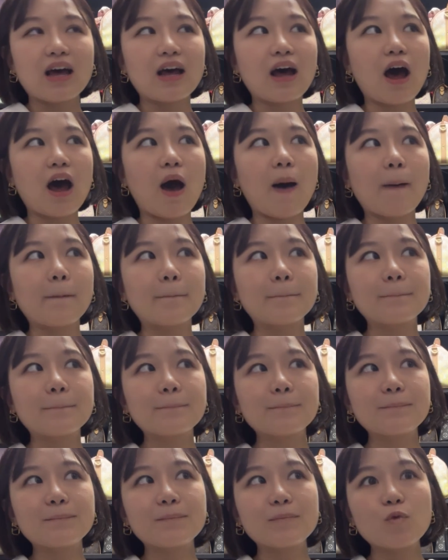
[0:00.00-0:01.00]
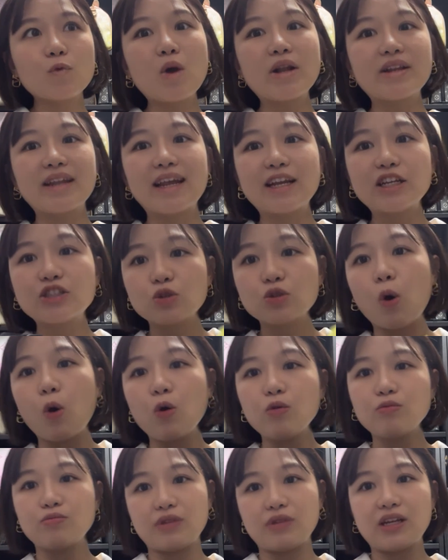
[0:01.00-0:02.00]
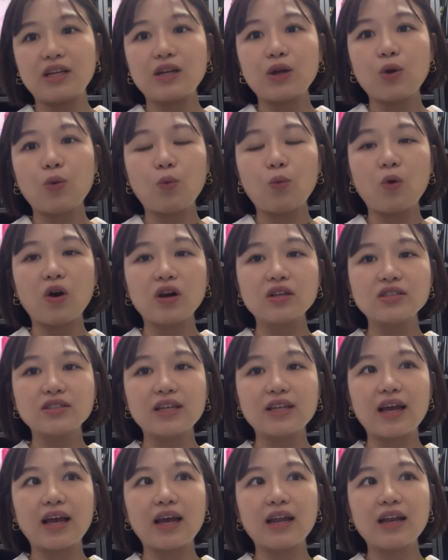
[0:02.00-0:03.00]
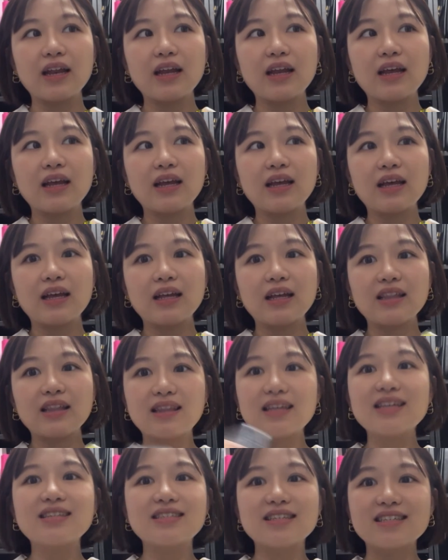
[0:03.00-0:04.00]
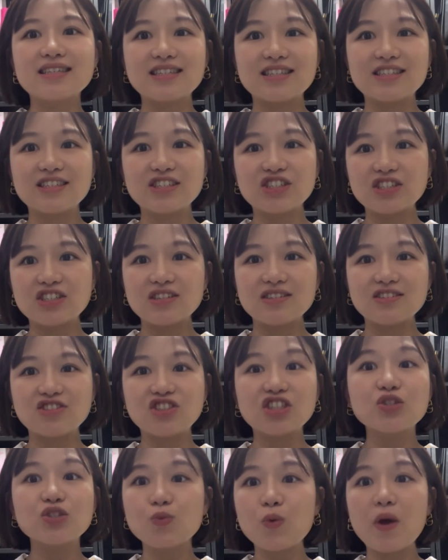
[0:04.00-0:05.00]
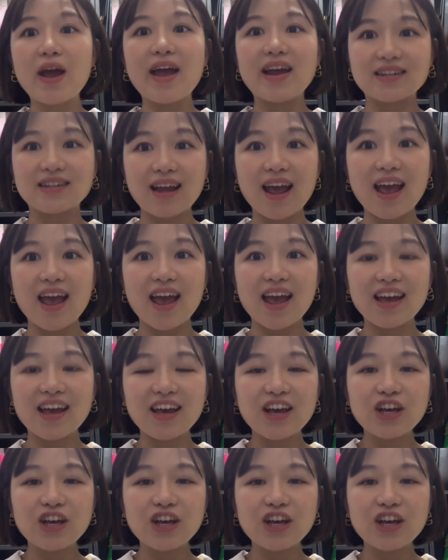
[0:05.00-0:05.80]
what they told me was that this is just wear and tear.